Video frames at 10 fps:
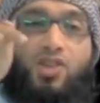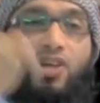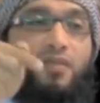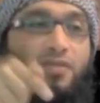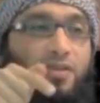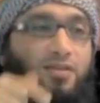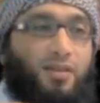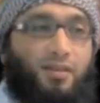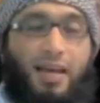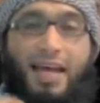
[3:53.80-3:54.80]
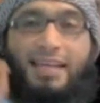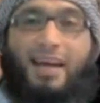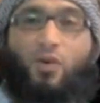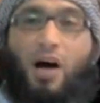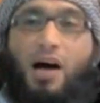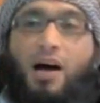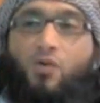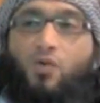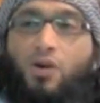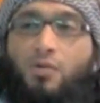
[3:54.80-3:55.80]
she loves her son. Now
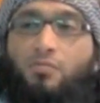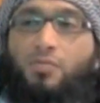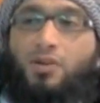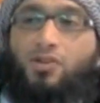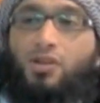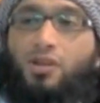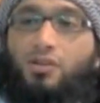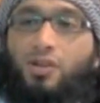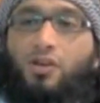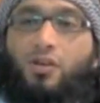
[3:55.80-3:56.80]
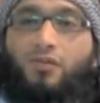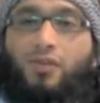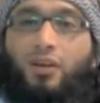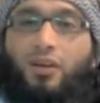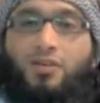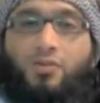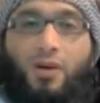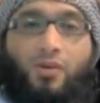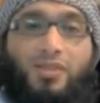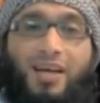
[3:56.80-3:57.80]
how much do you love Allah
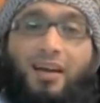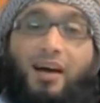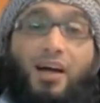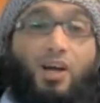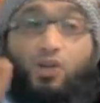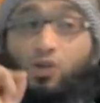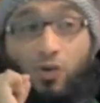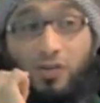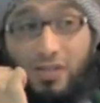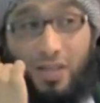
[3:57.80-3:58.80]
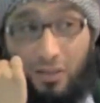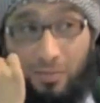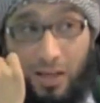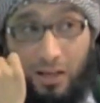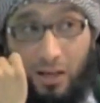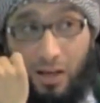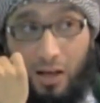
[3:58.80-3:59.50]
subhanahu wa ta'ala? Don't tell me,